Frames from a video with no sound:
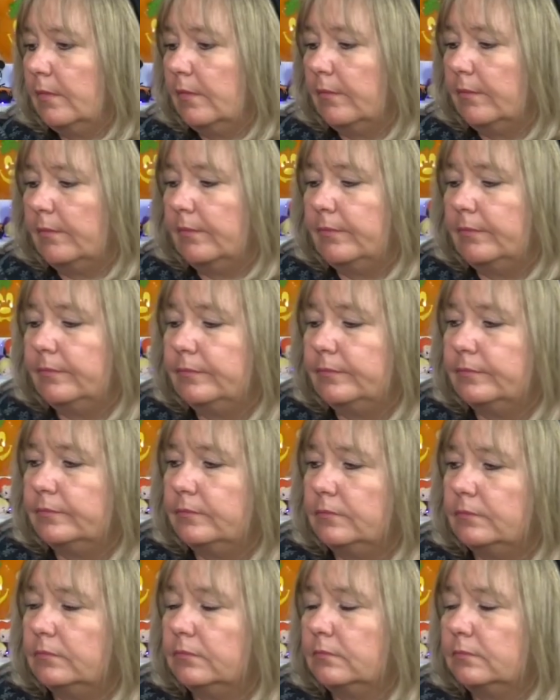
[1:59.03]

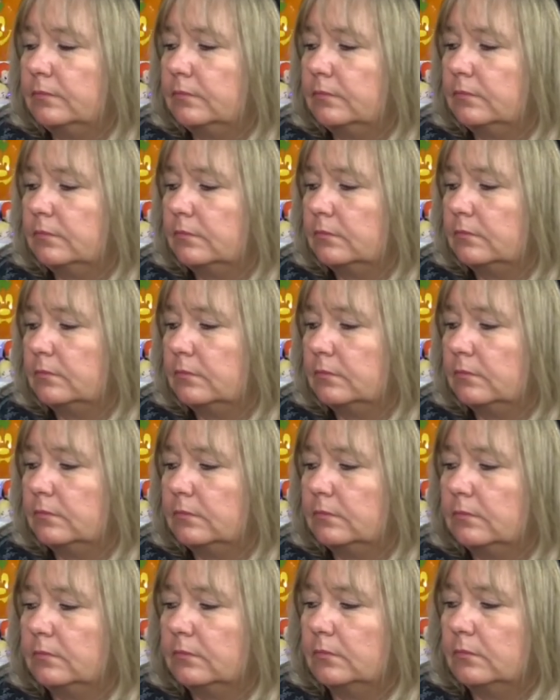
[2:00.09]

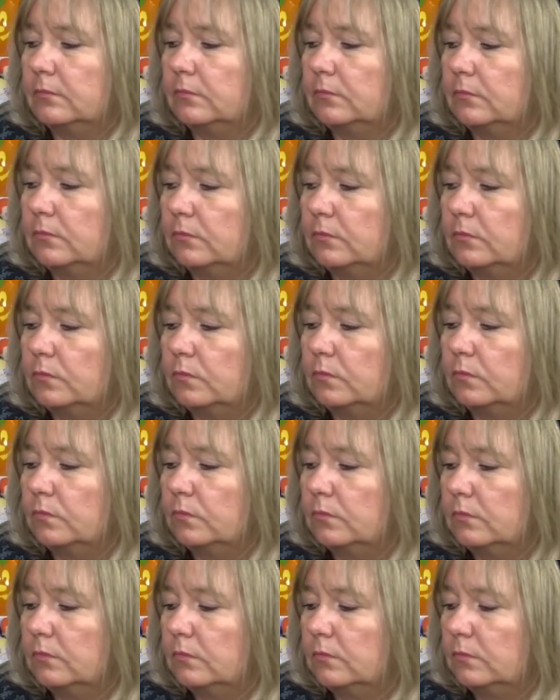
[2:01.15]

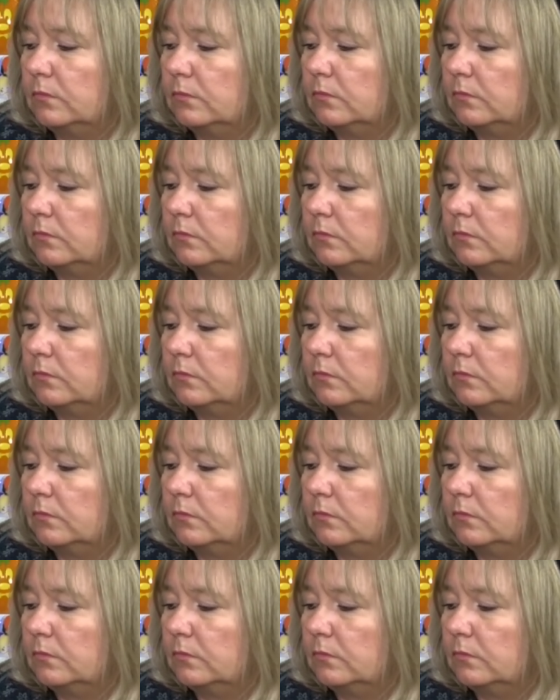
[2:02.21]
No words are spoken by the person on screen.